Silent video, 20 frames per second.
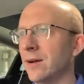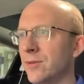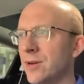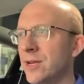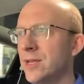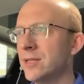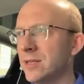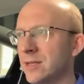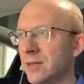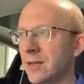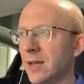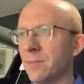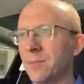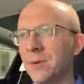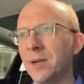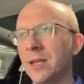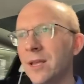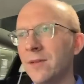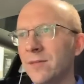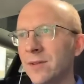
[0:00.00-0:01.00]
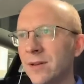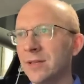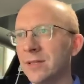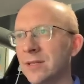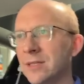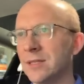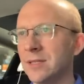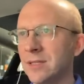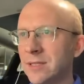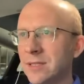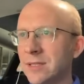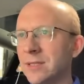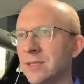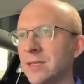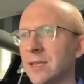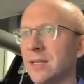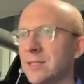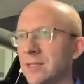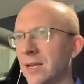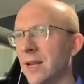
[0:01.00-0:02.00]
reason, I'm going to give it a
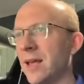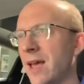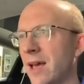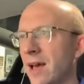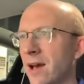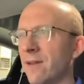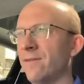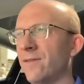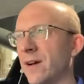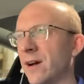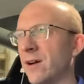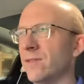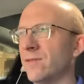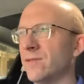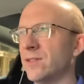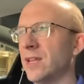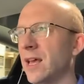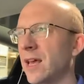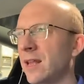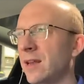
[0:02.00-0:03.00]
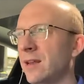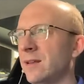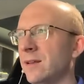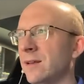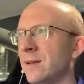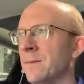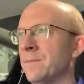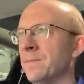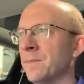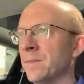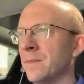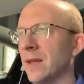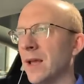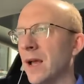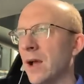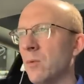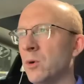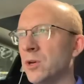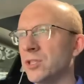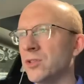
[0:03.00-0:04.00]
six and a half out of ten.
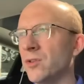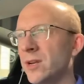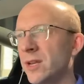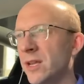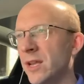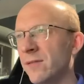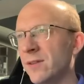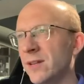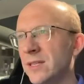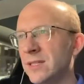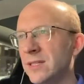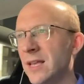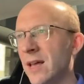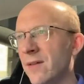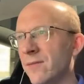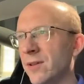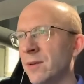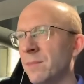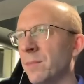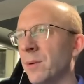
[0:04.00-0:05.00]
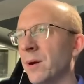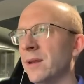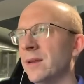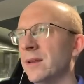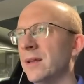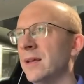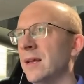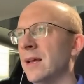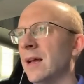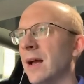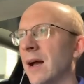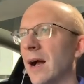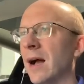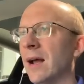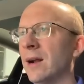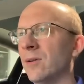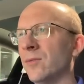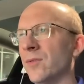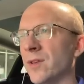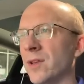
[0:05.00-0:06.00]
I was going to give it a seven, but
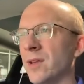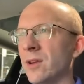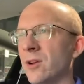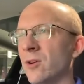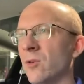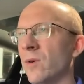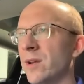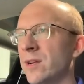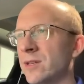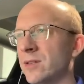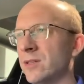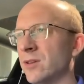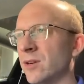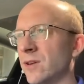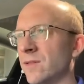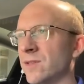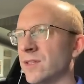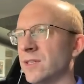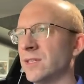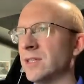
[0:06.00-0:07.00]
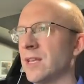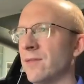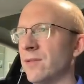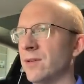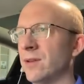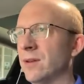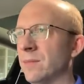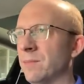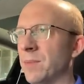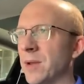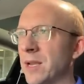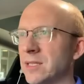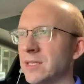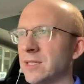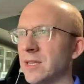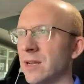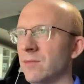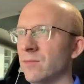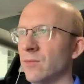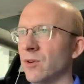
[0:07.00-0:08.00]
I don't think it quite deserves a seven
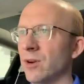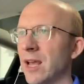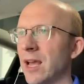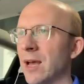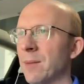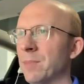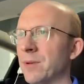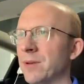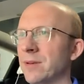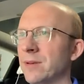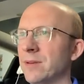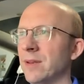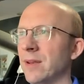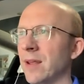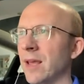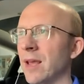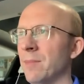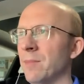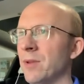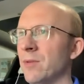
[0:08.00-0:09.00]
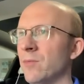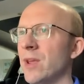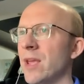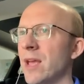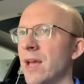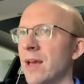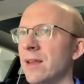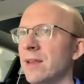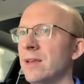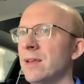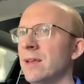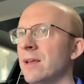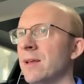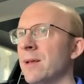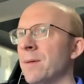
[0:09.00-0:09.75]
based on what happened today. I mean, we had